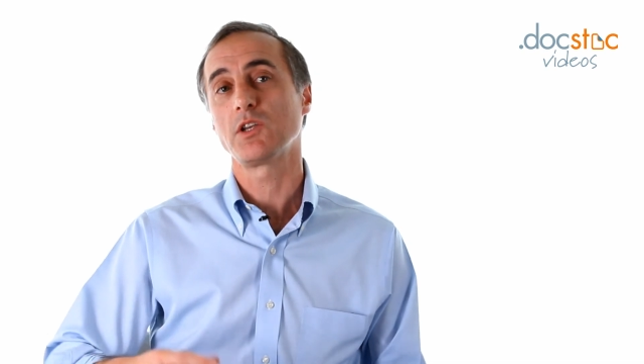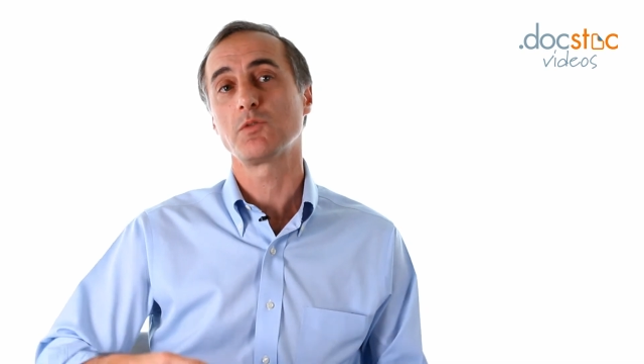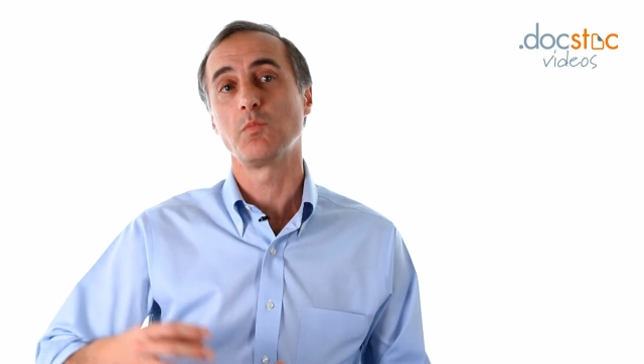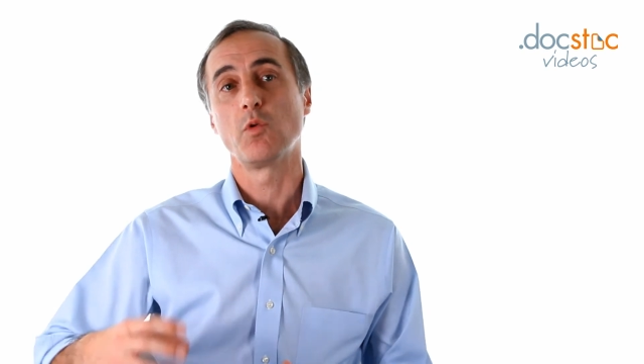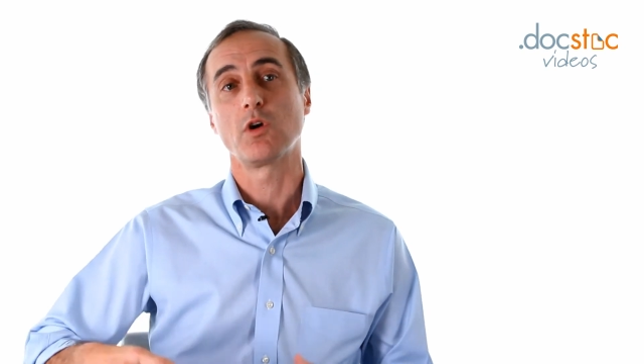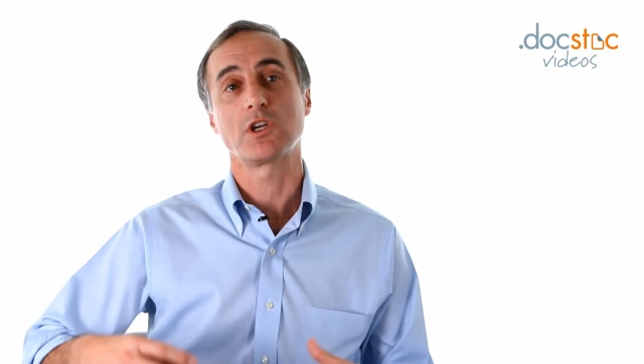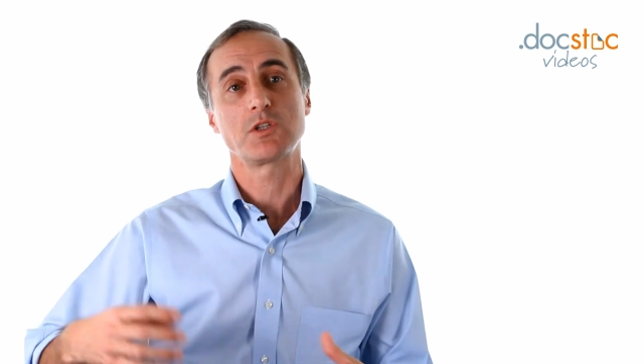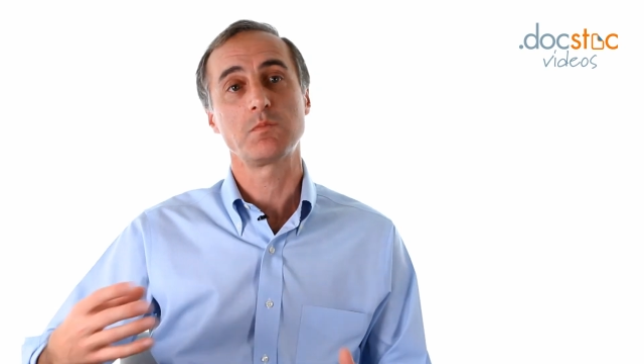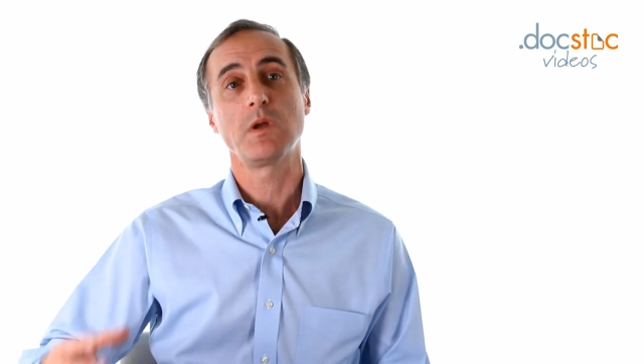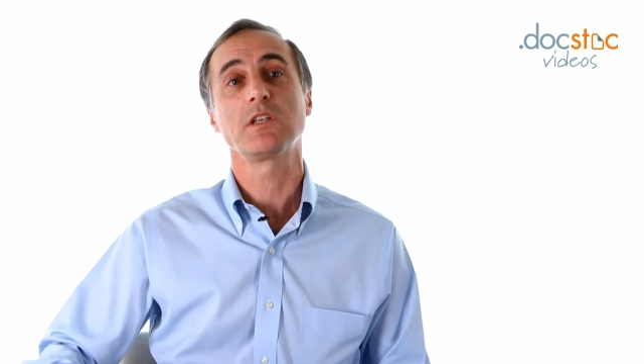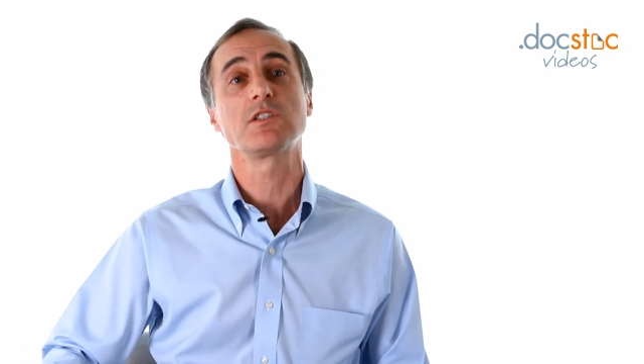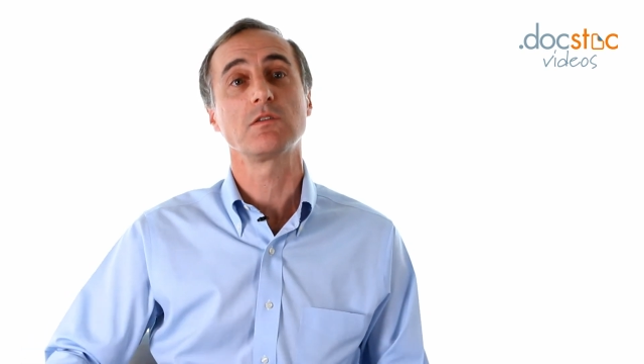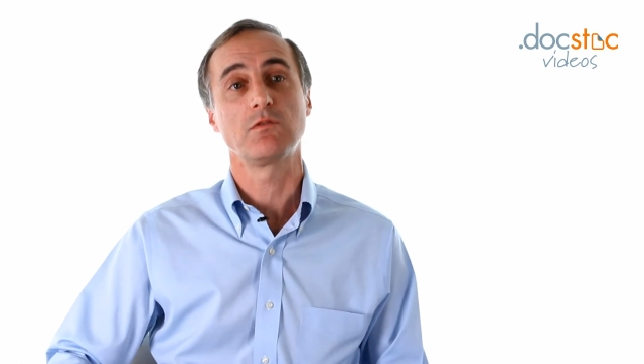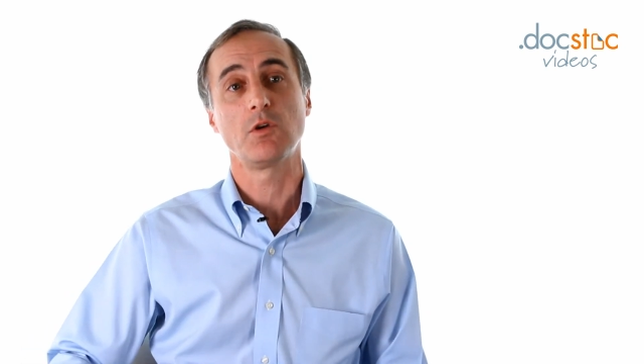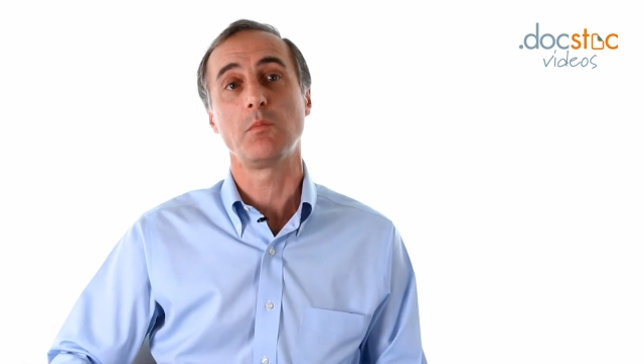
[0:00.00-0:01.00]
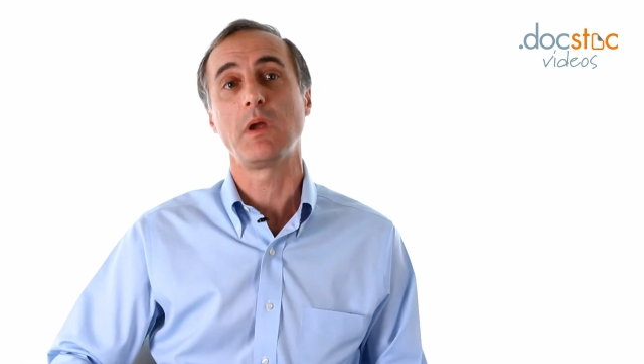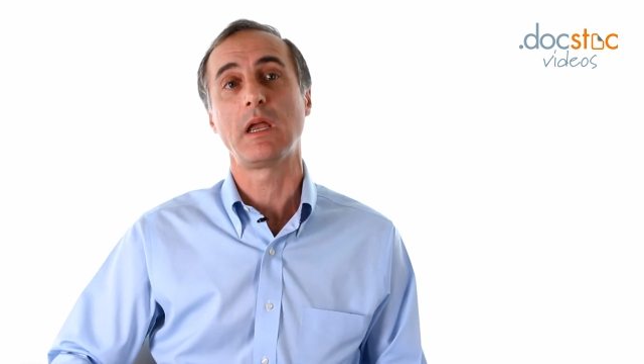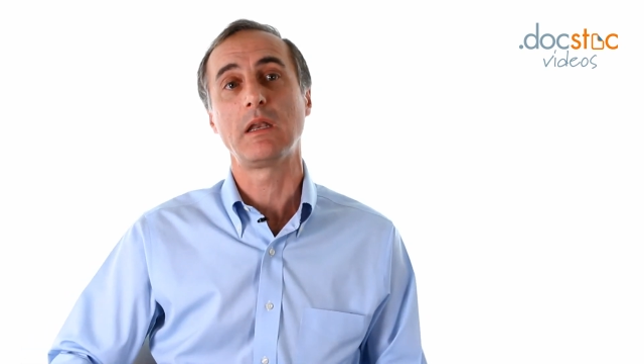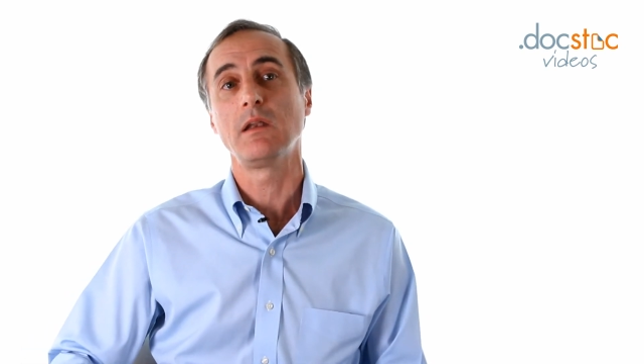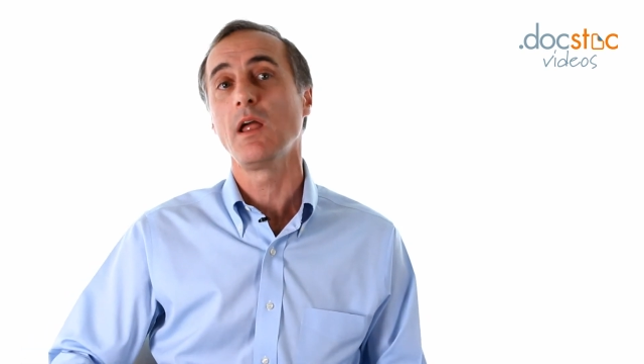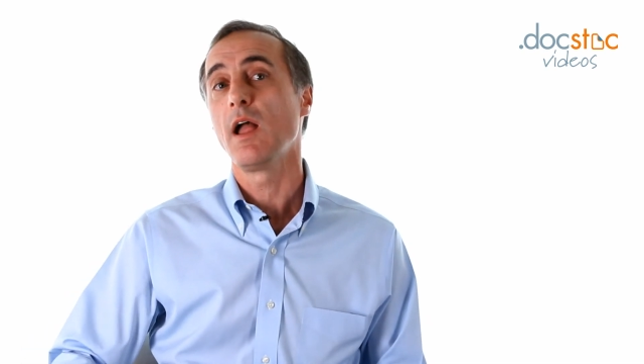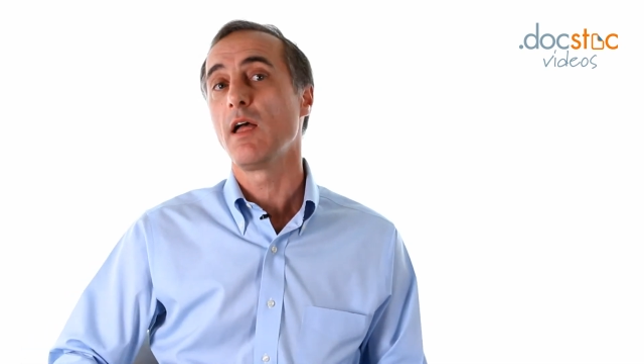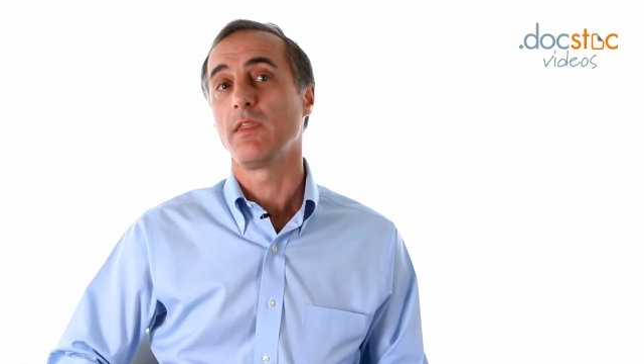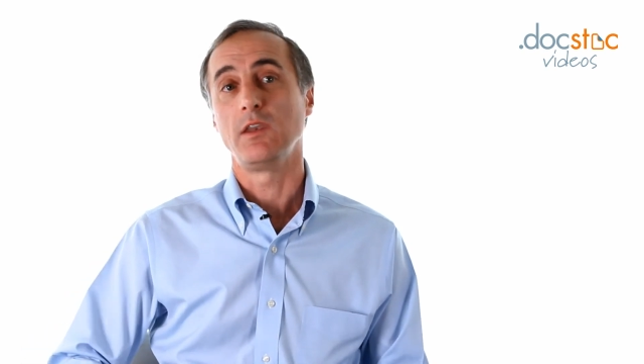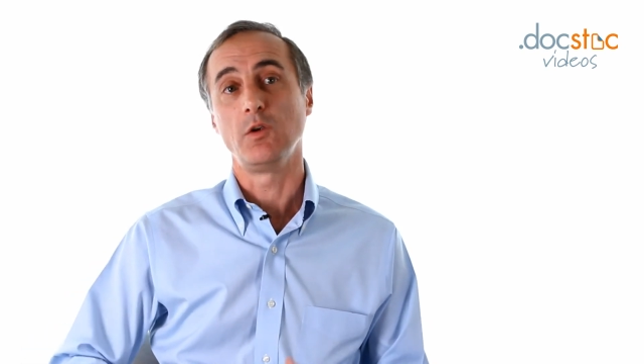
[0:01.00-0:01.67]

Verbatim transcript: more expensive domain than